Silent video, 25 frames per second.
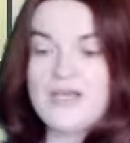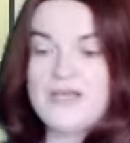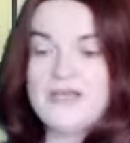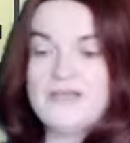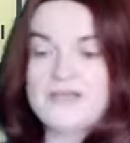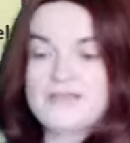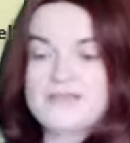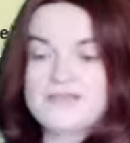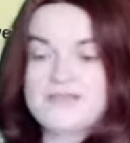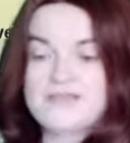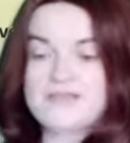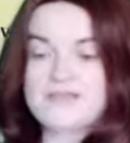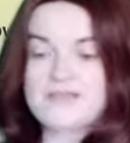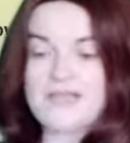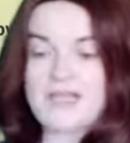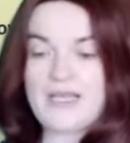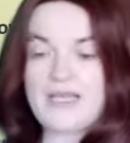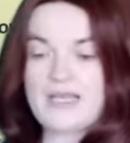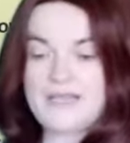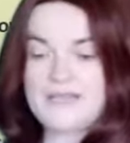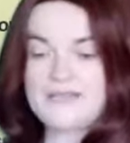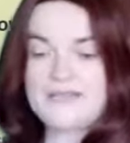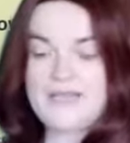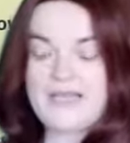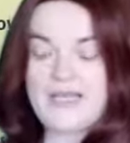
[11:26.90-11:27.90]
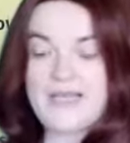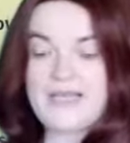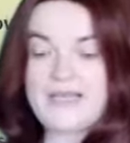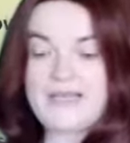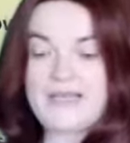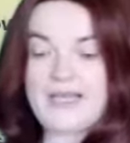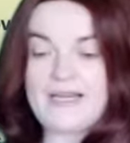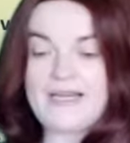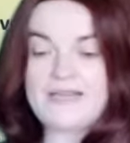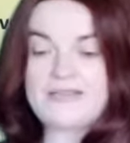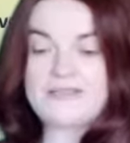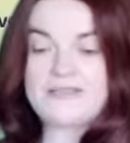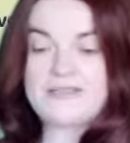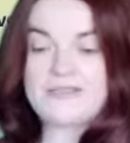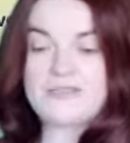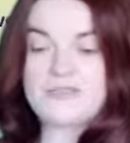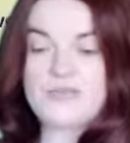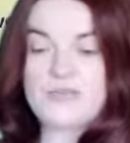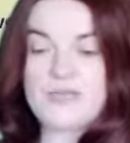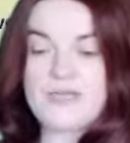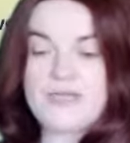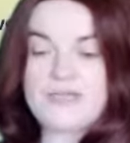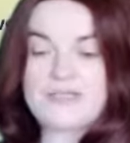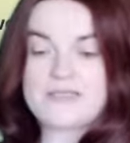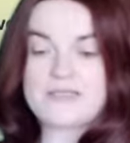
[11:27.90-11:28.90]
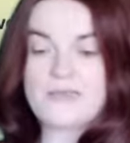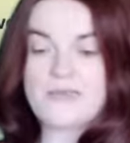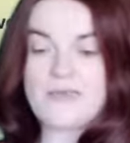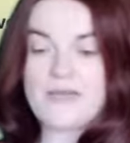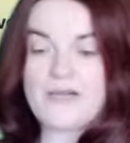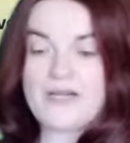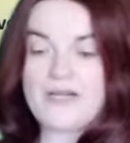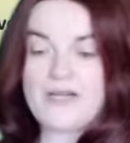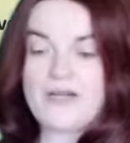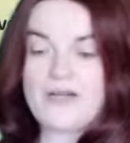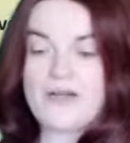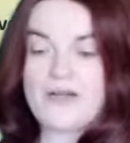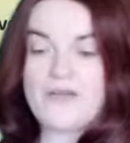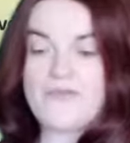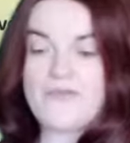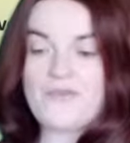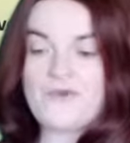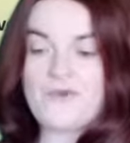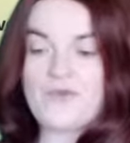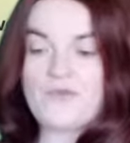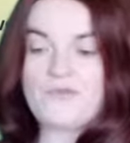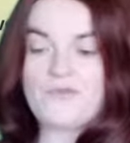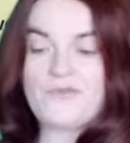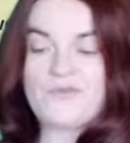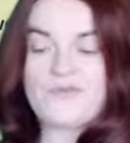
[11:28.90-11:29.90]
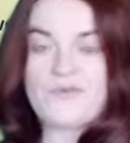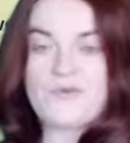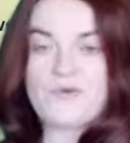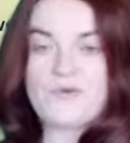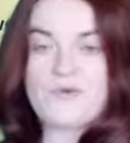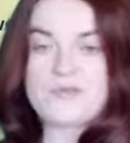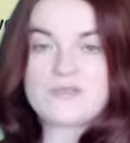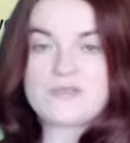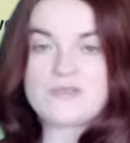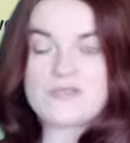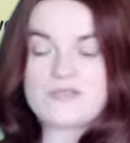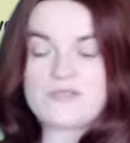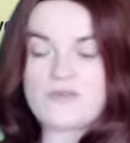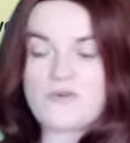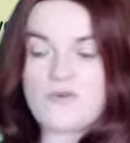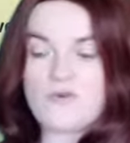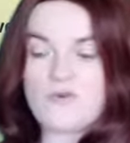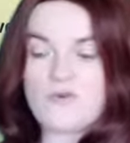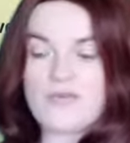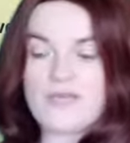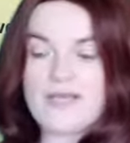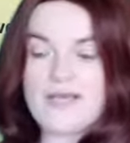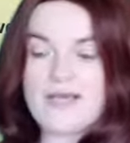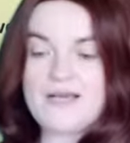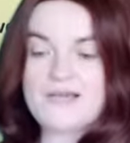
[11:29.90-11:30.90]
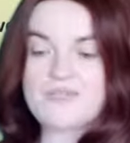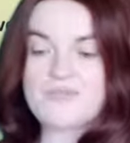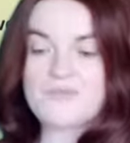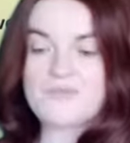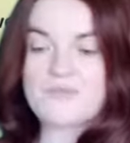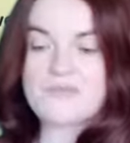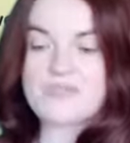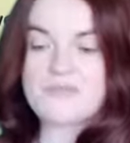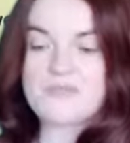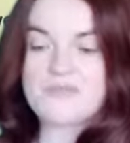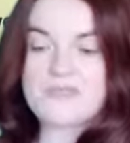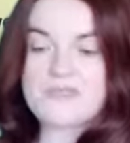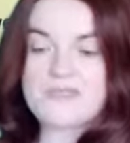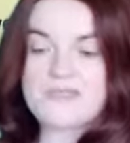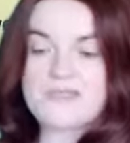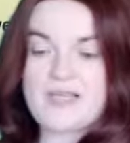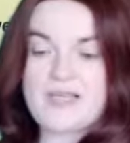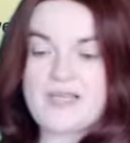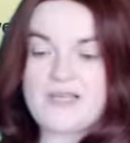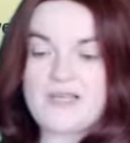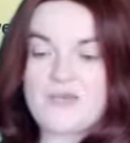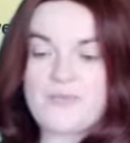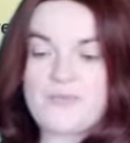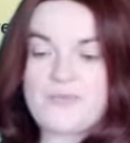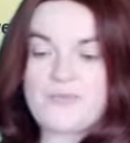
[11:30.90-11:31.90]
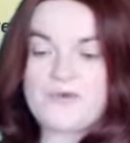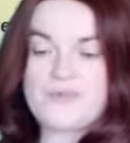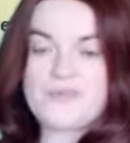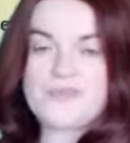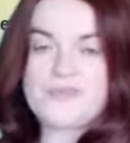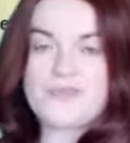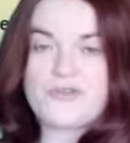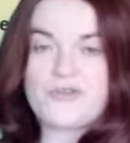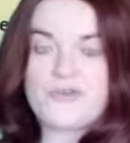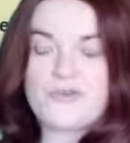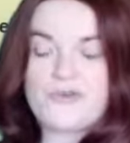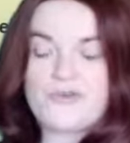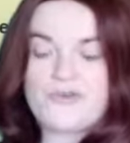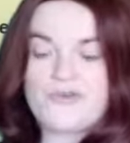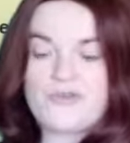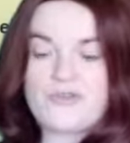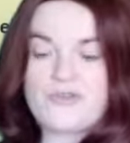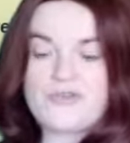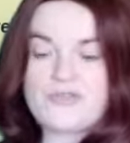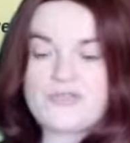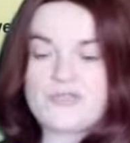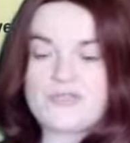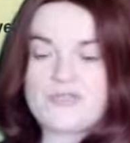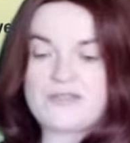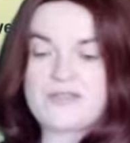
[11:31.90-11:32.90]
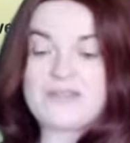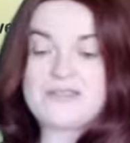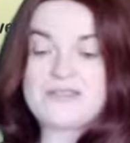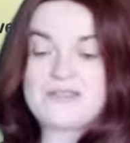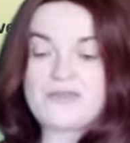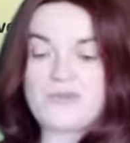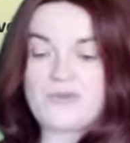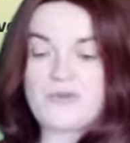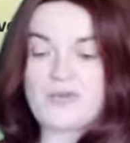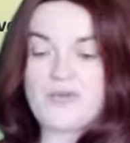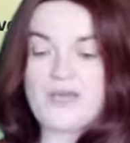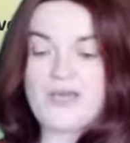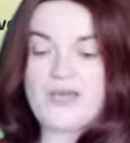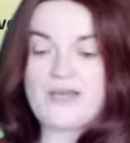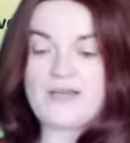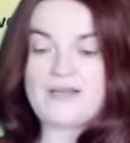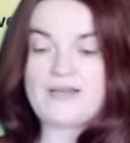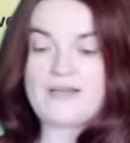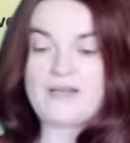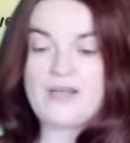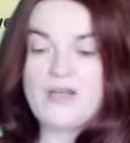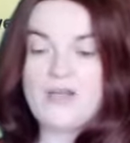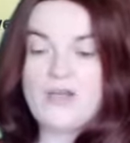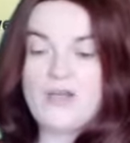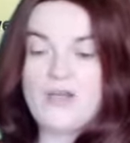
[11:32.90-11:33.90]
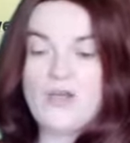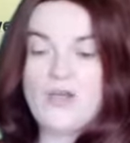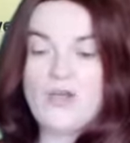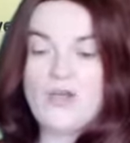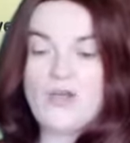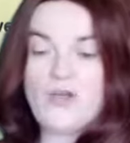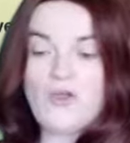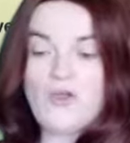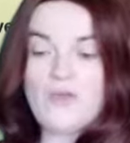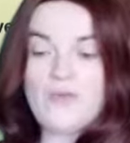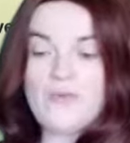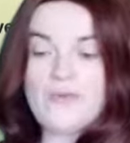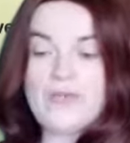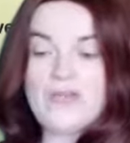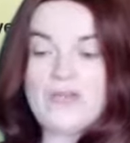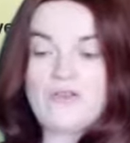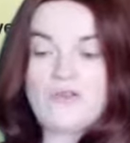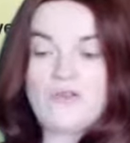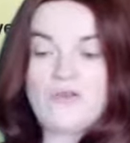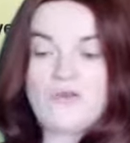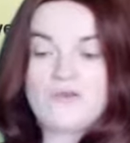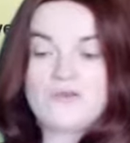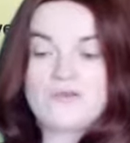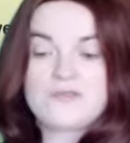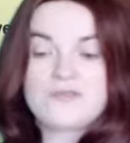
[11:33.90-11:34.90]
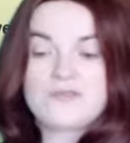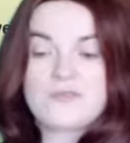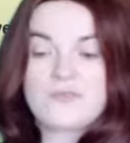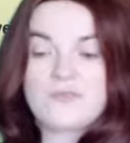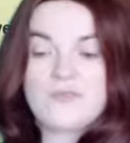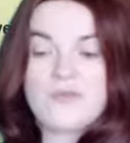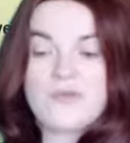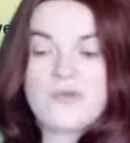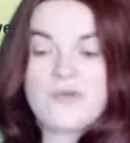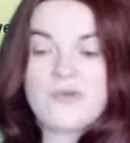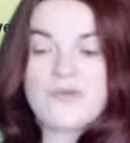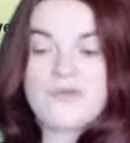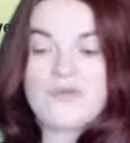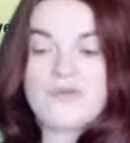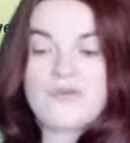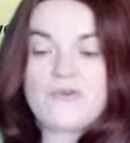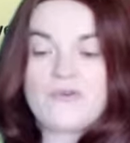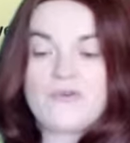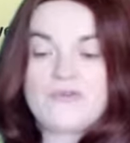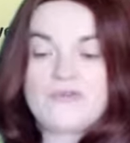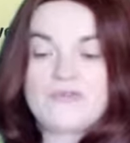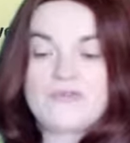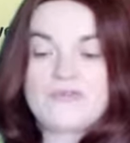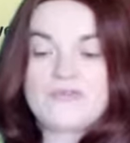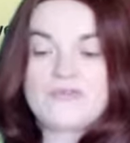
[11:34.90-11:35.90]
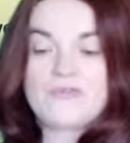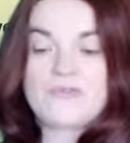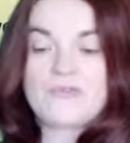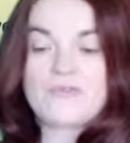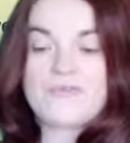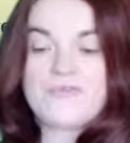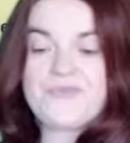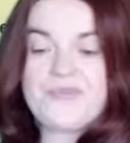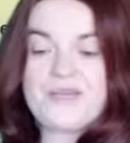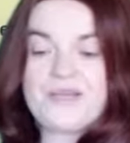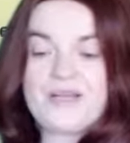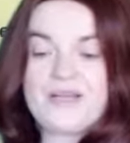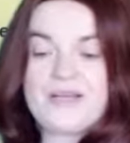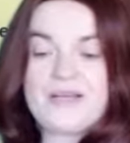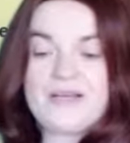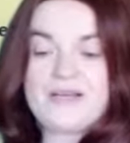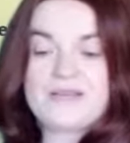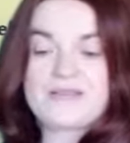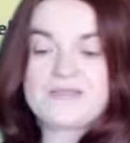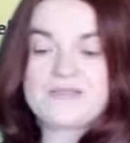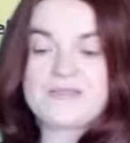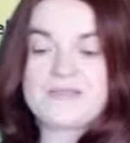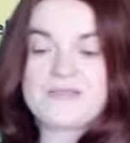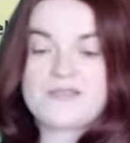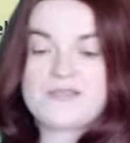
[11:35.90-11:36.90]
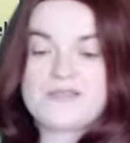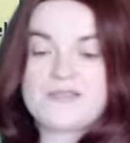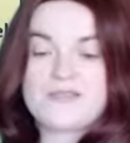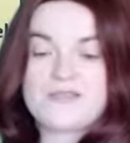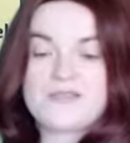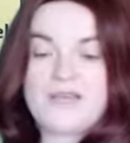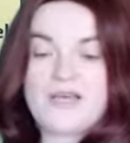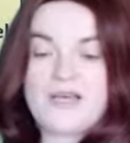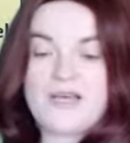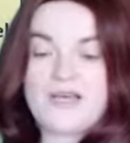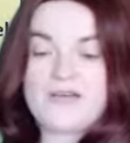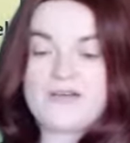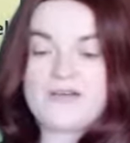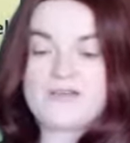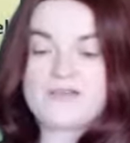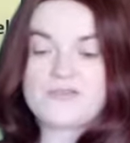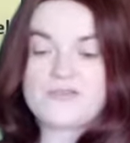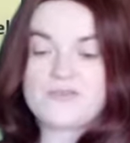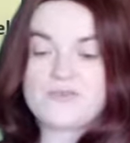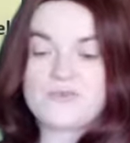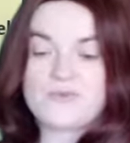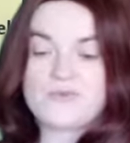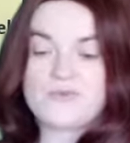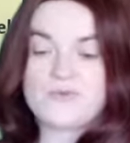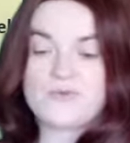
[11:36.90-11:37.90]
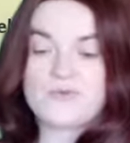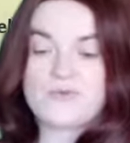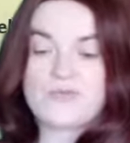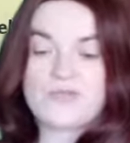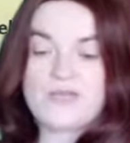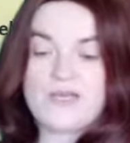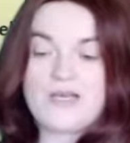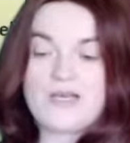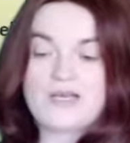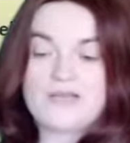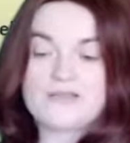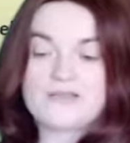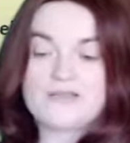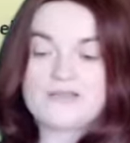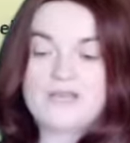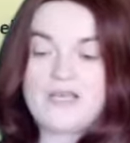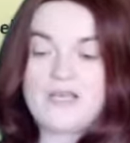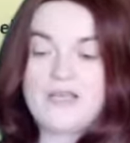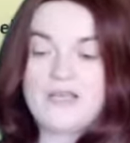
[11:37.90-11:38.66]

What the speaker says: Set in 1920s America, the novel focuses on Gatsby's misguided pursuit of Daisy Buchanan, whom he longs to be with in order to obtain access to the higher social class.